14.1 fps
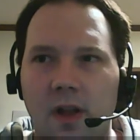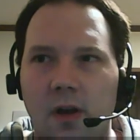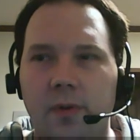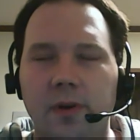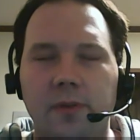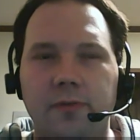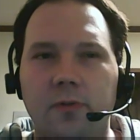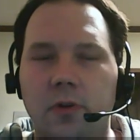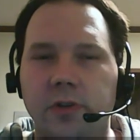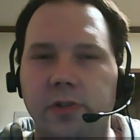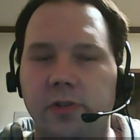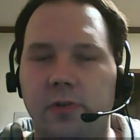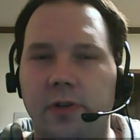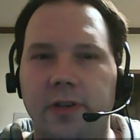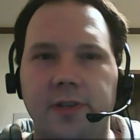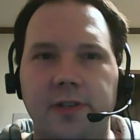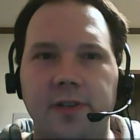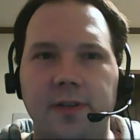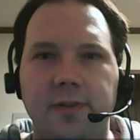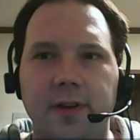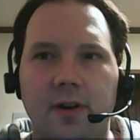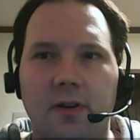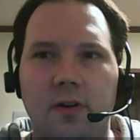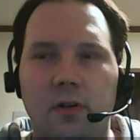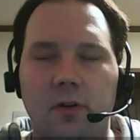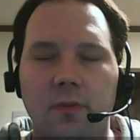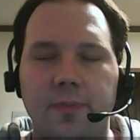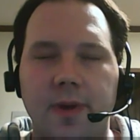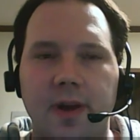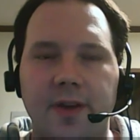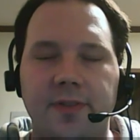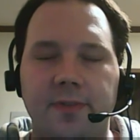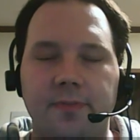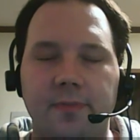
We, of course, don't get to see Daryl or Beth